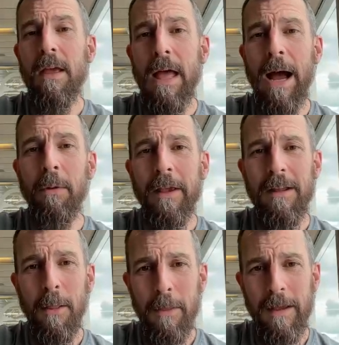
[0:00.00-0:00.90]
I would like
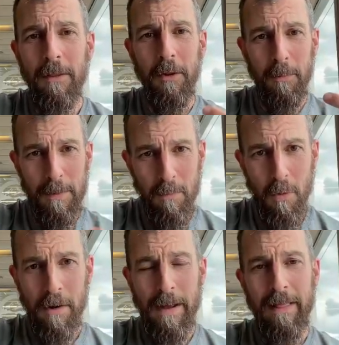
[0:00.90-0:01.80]
you to think a little bit
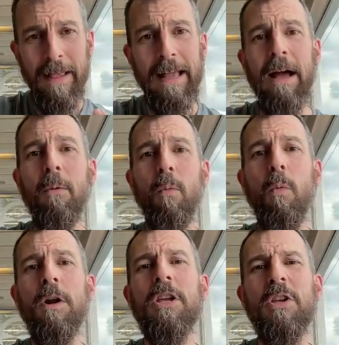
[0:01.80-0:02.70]
more about
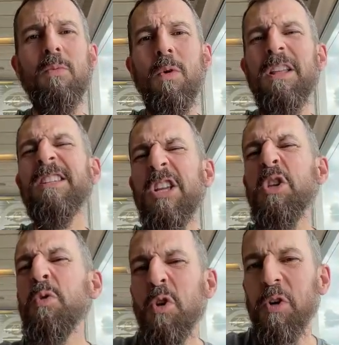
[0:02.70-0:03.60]
what does the
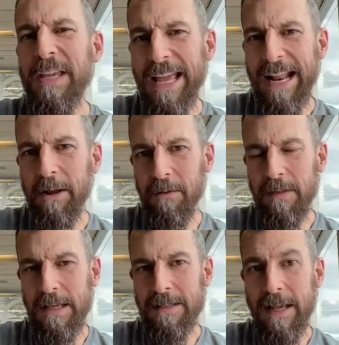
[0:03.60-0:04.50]
user get out of
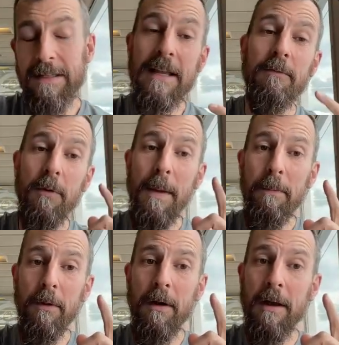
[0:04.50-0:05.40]
these things? And
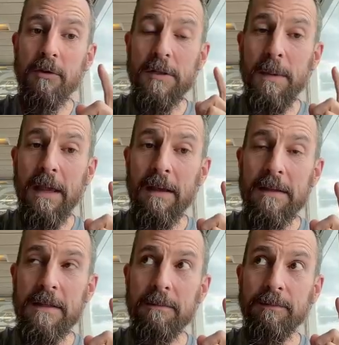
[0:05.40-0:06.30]
remember, just because